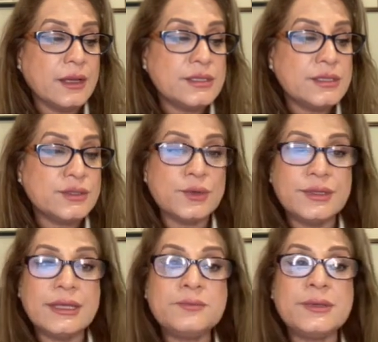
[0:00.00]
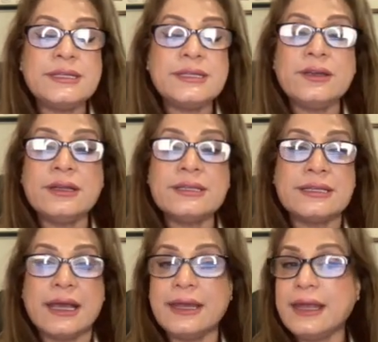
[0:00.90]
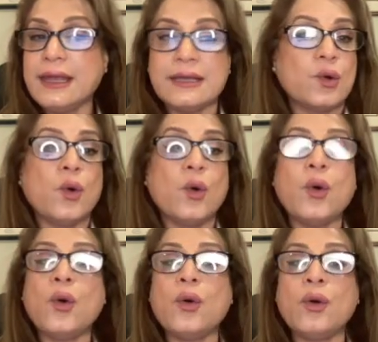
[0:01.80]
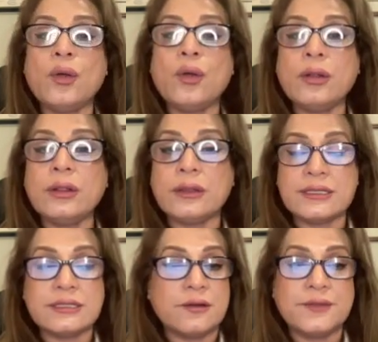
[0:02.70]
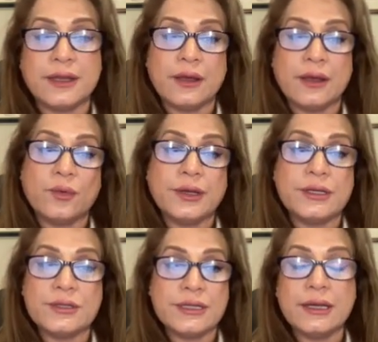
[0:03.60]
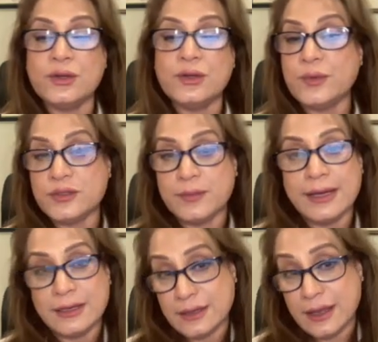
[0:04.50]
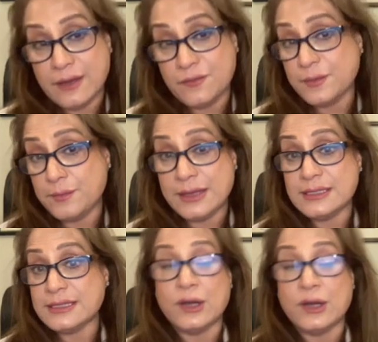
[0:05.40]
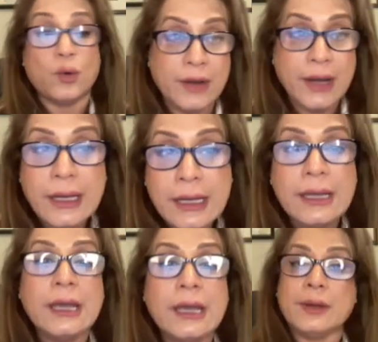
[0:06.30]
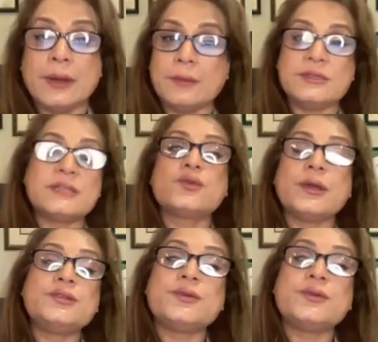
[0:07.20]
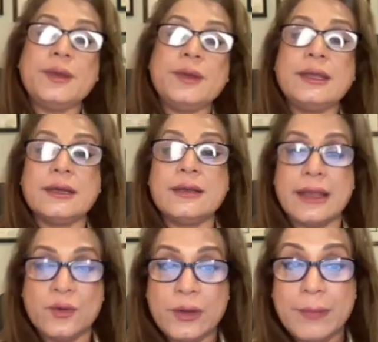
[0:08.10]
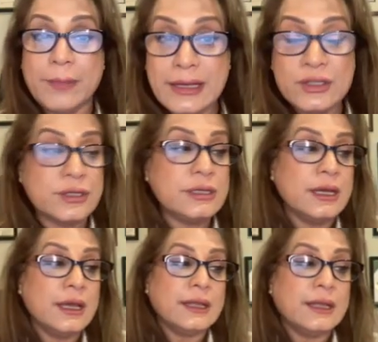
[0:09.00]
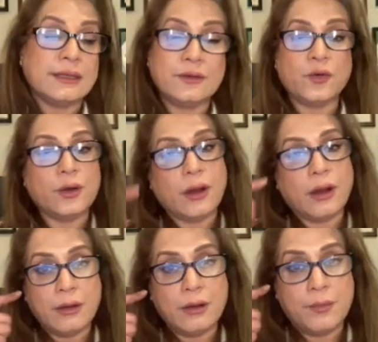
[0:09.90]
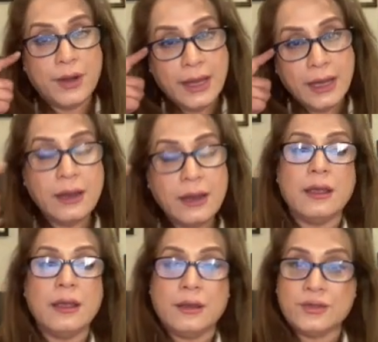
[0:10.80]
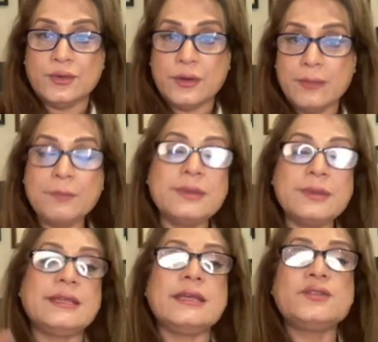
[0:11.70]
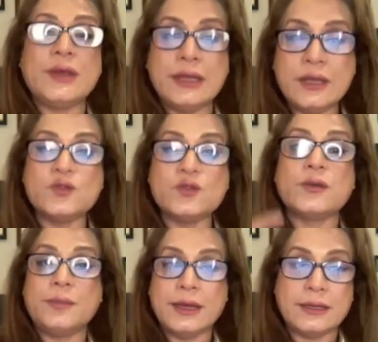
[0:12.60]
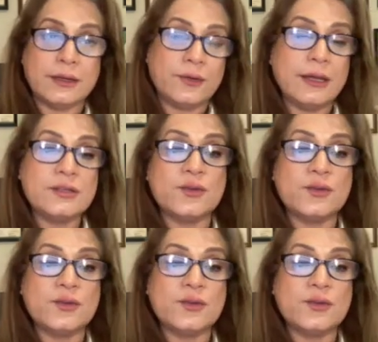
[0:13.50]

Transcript: So this particular slide has all the stuff that I wanted to tell you, which might have been said already, but I'm just going to repeat it. Like we mentioned, that for our brain to remember things, we need to repeat it, right?